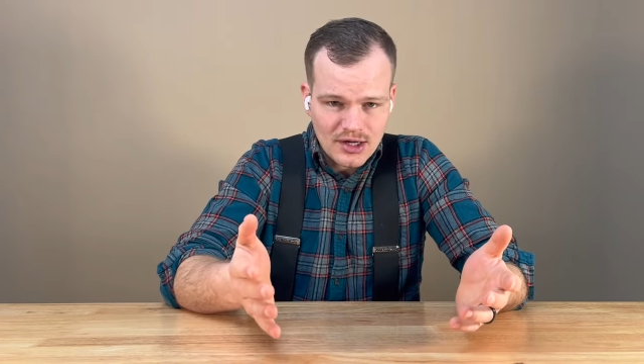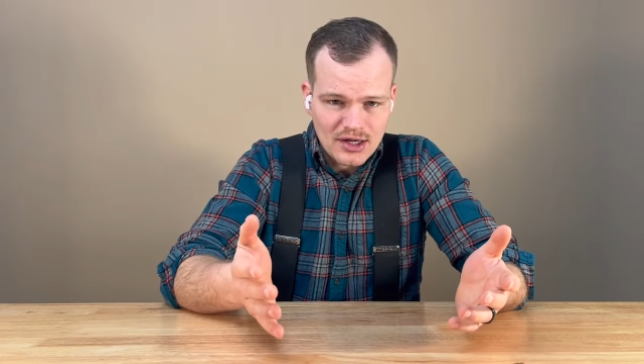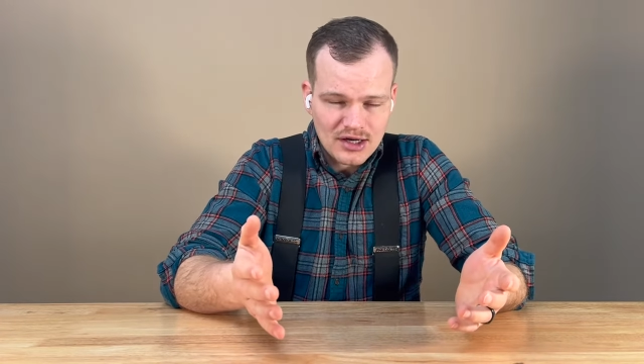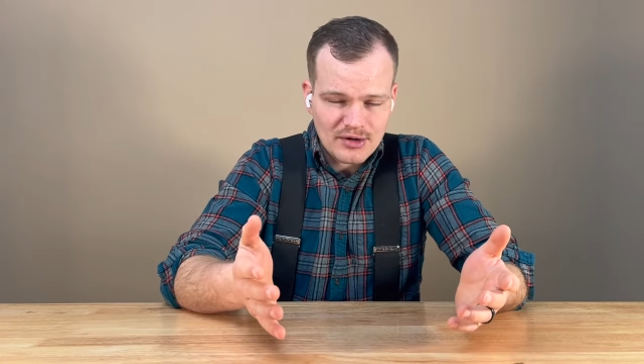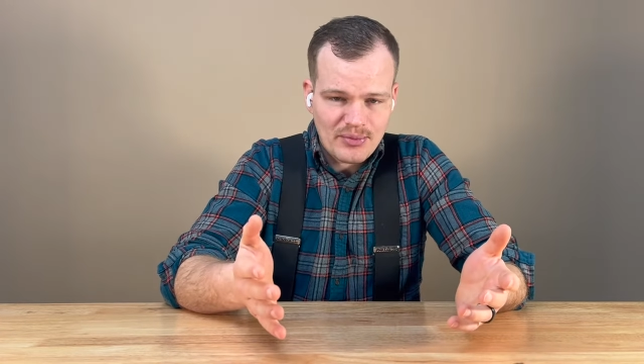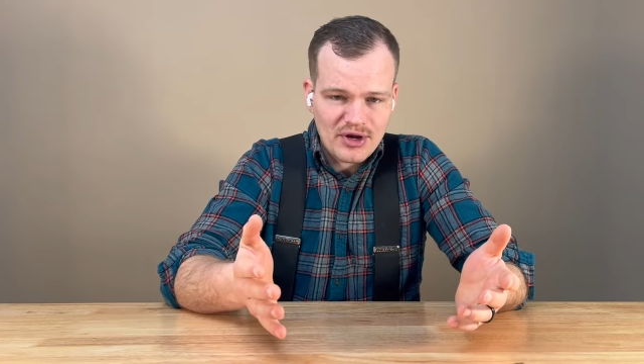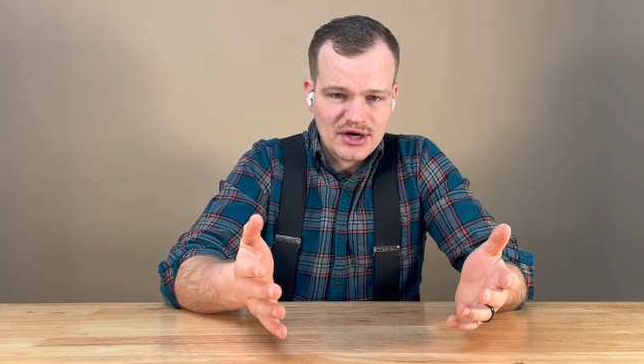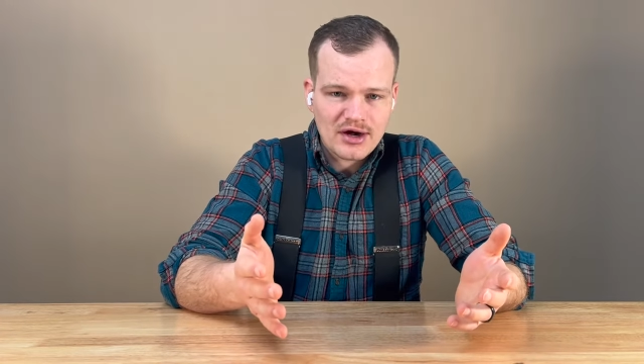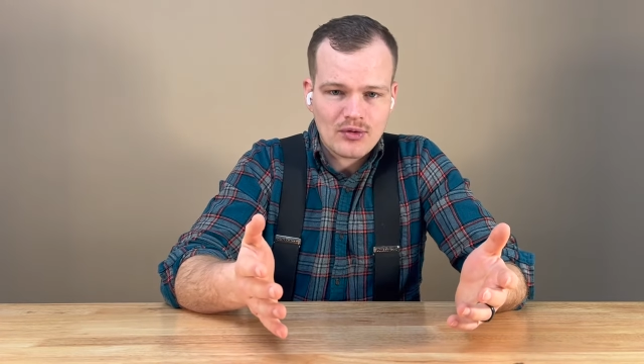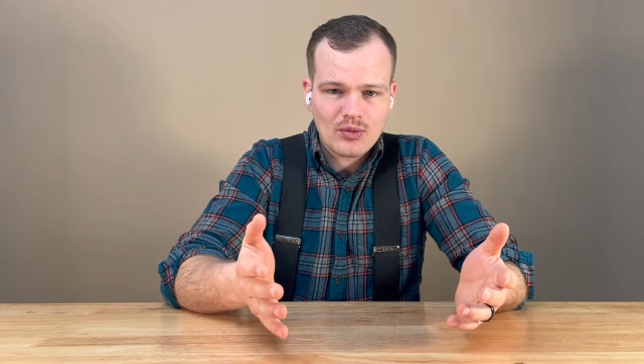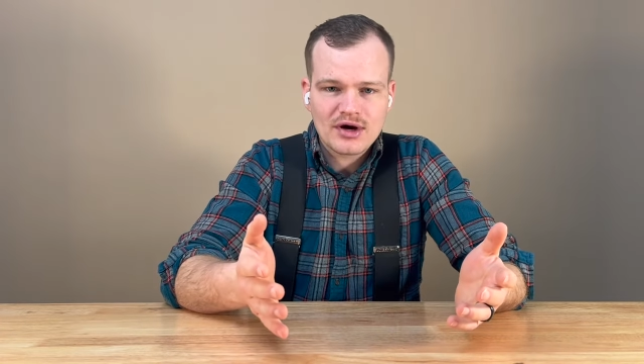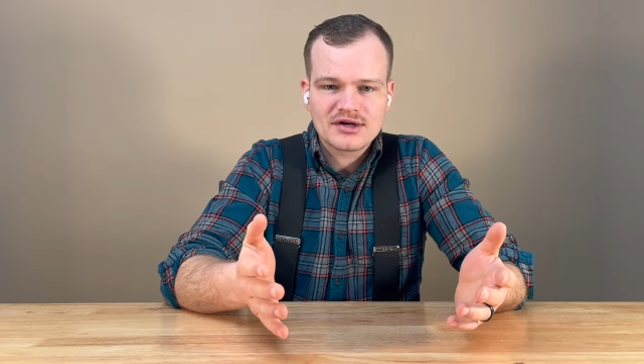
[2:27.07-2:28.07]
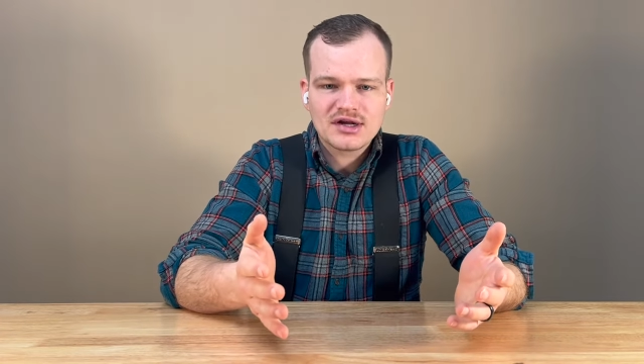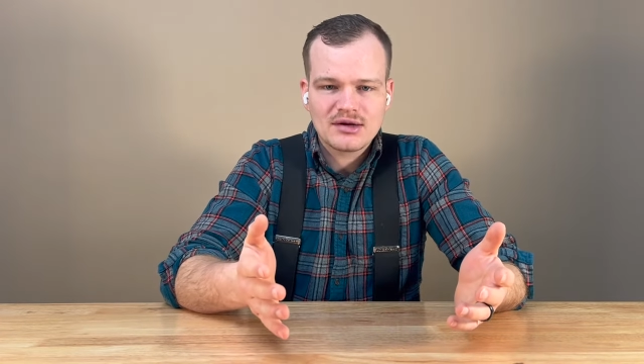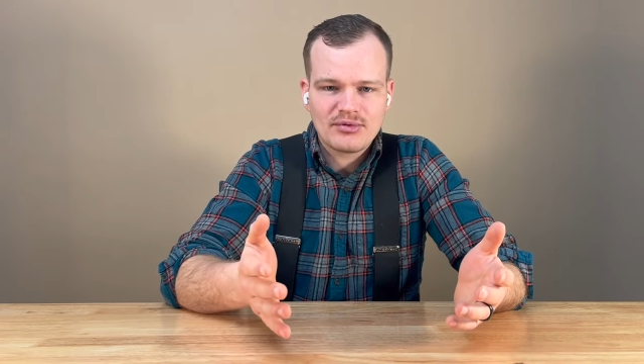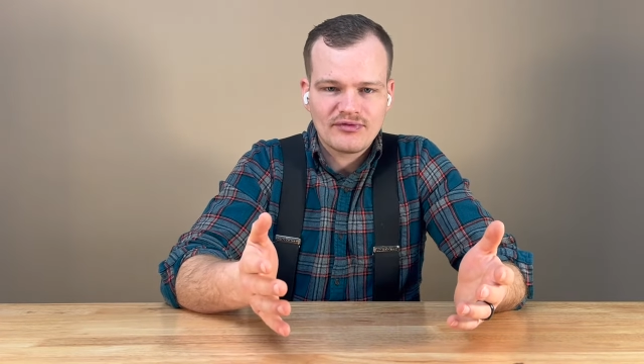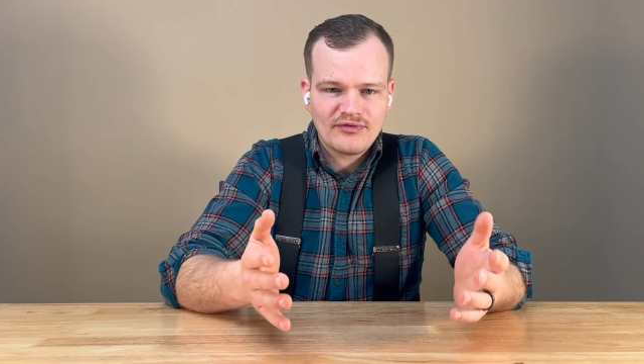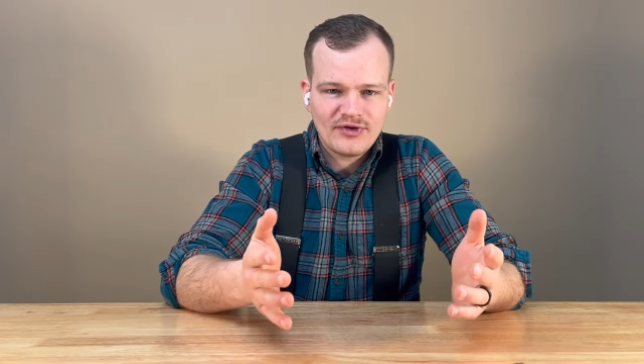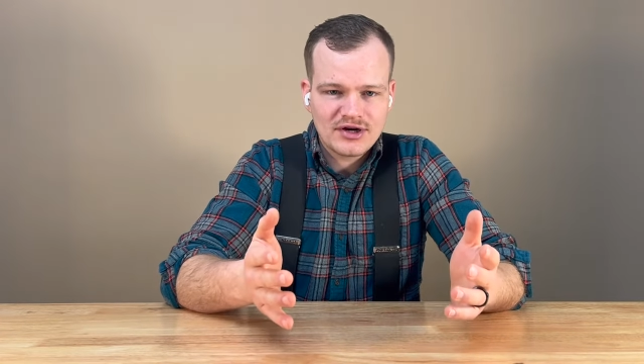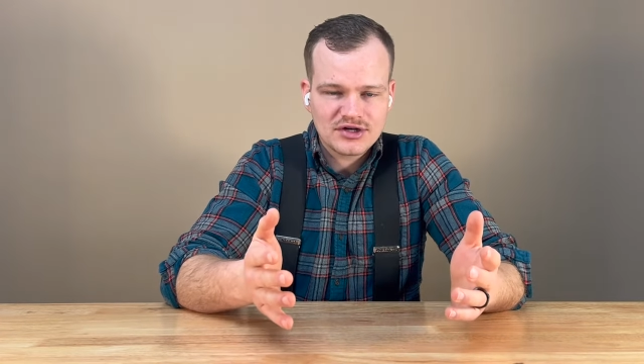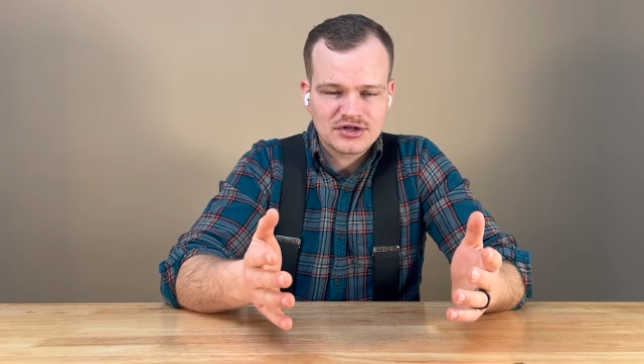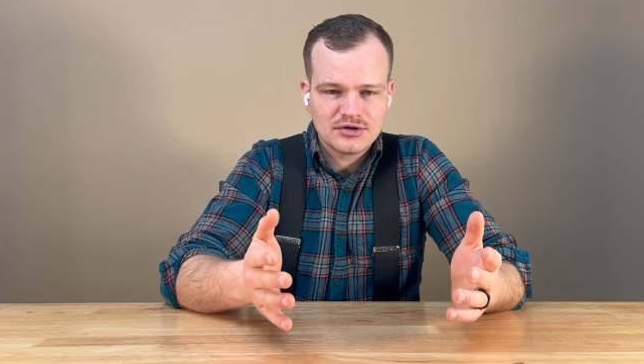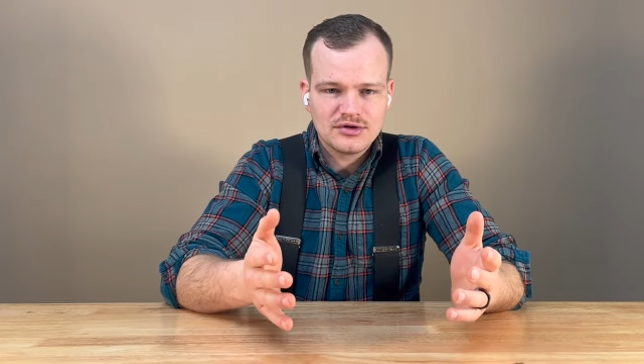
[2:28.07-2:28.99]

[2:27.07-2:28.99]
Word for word: And depending on what type of finish you